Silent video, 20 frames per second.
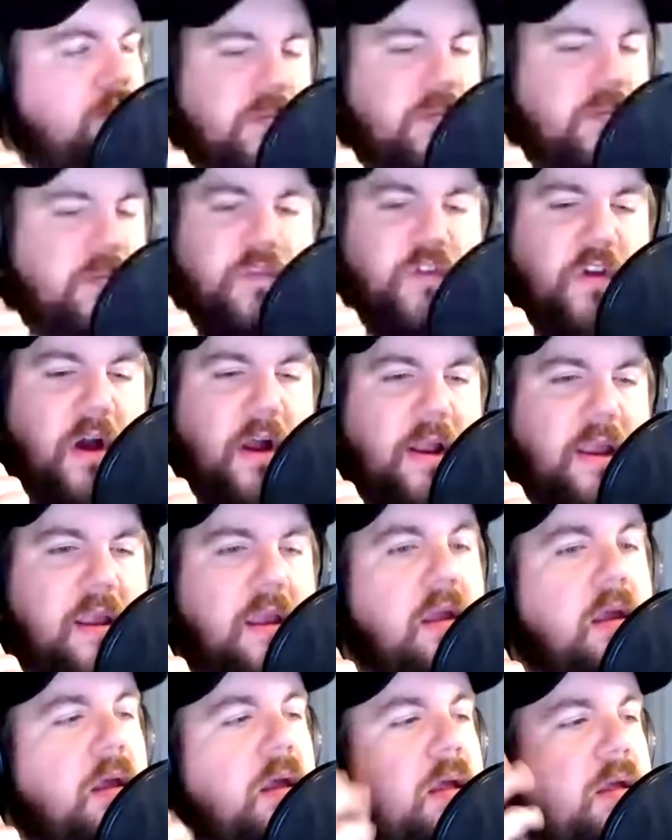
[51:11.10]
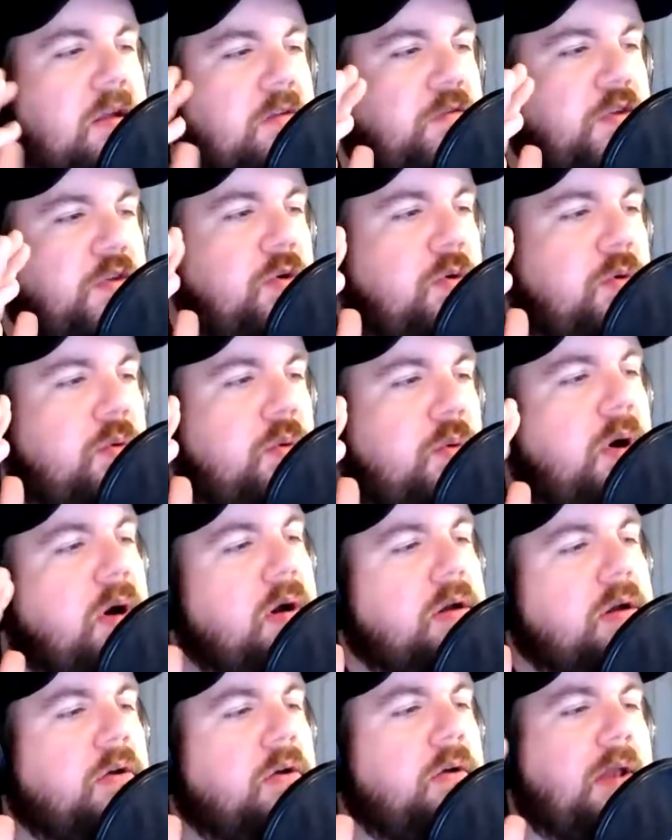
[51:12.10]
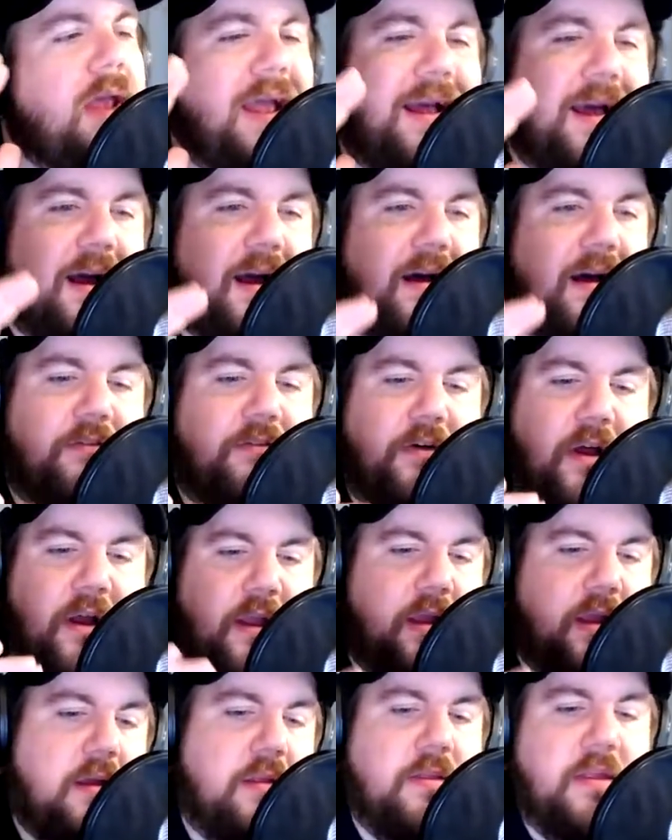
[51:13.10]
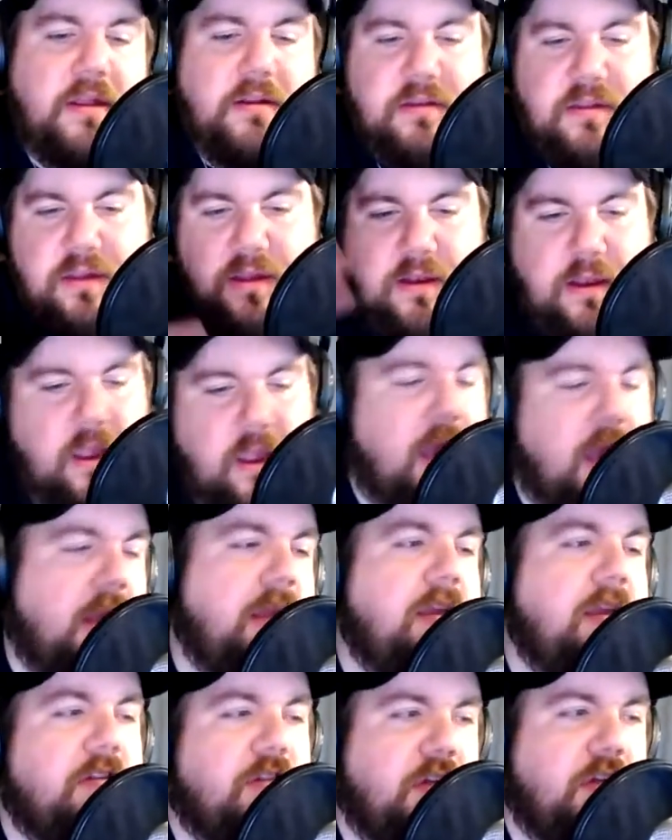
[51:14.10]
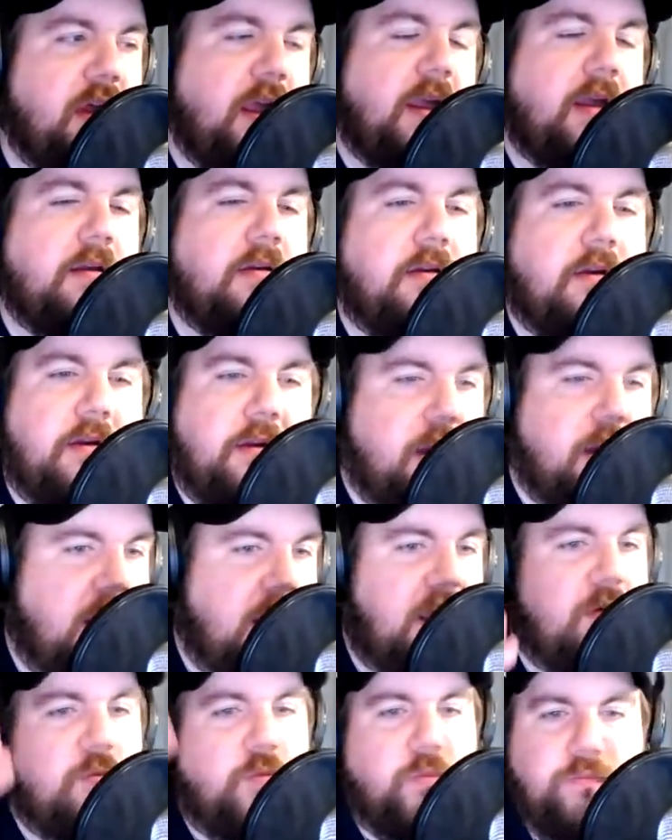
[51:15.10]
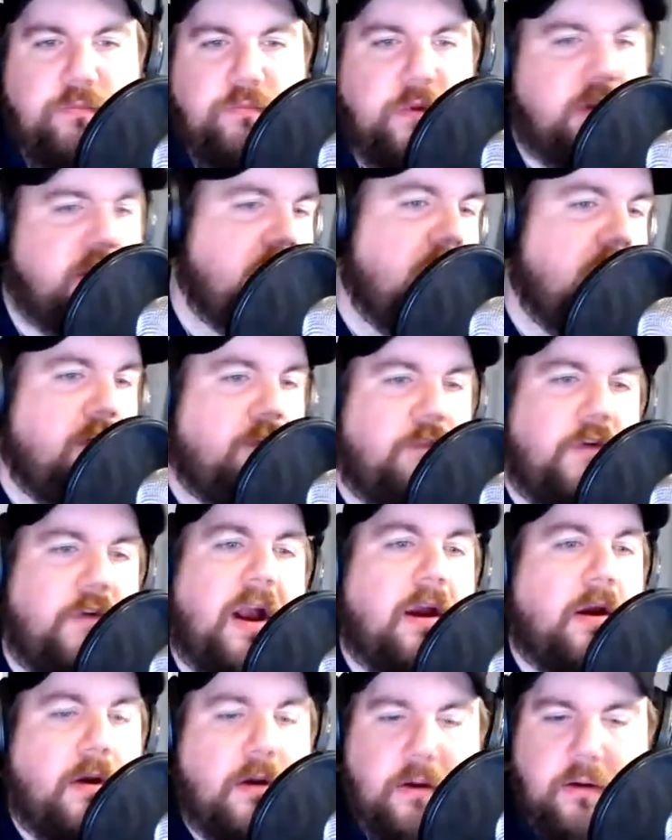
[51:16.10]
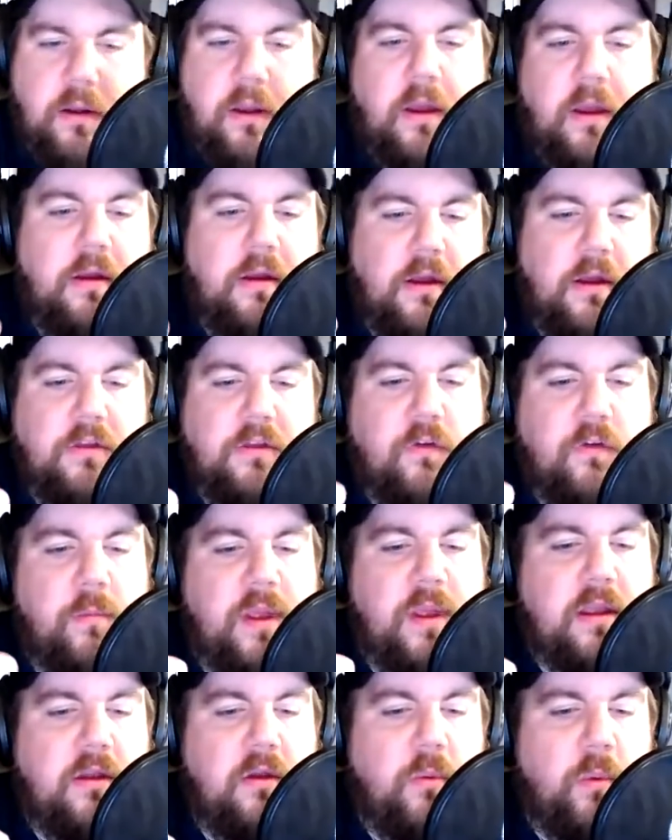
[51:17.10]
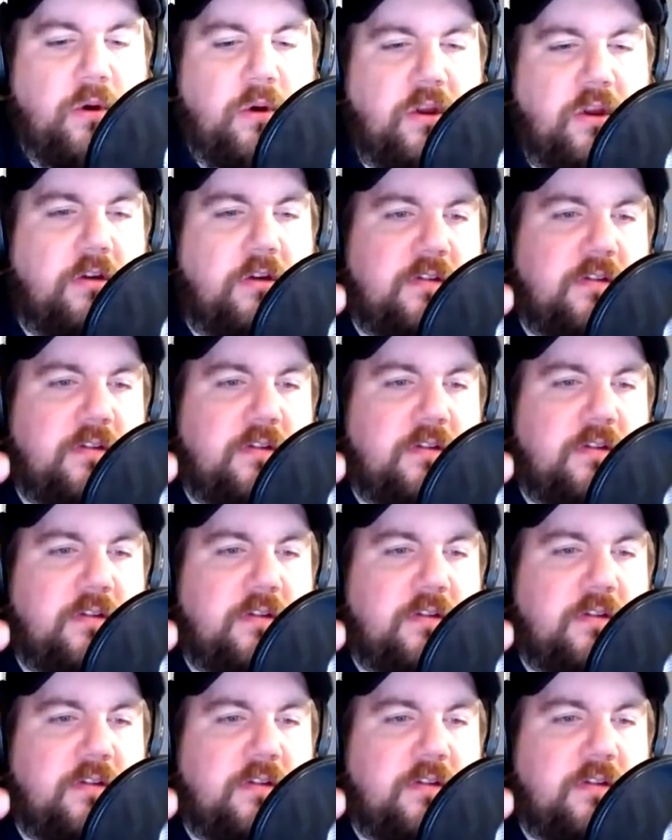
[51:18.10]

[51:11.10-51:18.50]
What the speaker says: Johnny, if you could have a gun that did anything, fire, assuming we're using